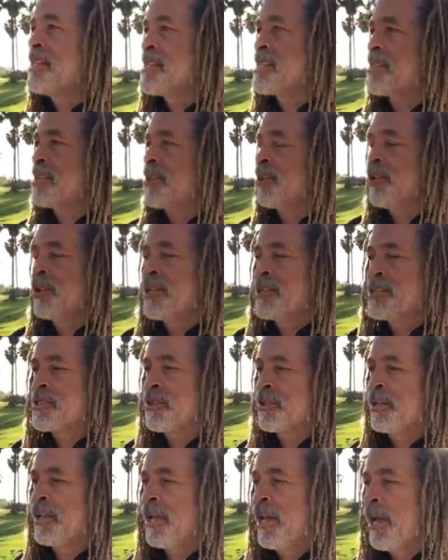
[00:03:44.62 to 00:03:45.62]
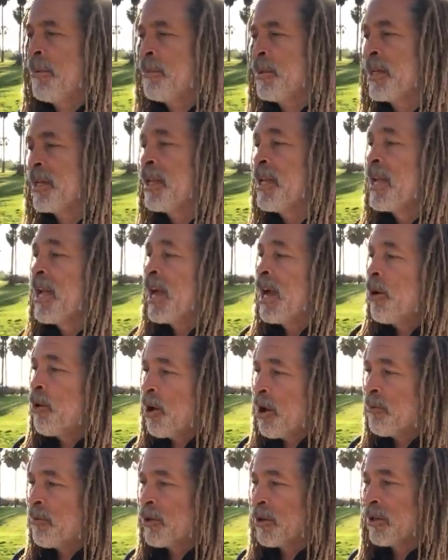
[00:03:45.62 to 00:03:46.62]
necessarily is going to happen.
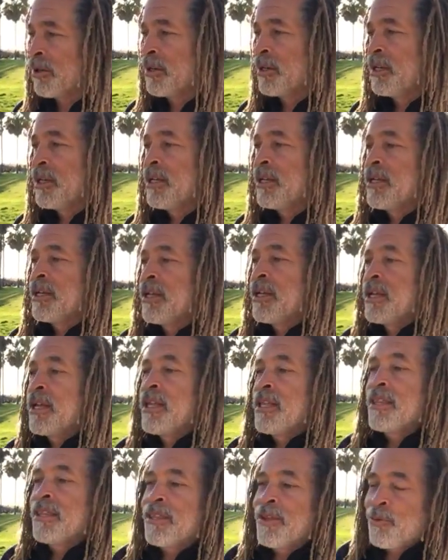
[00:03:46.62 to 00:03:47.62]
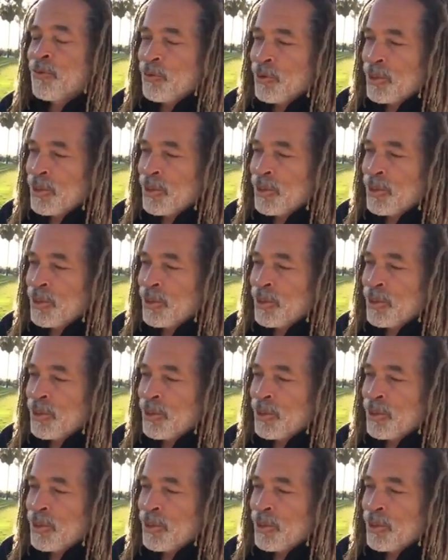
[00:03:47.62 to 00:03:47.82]
However, the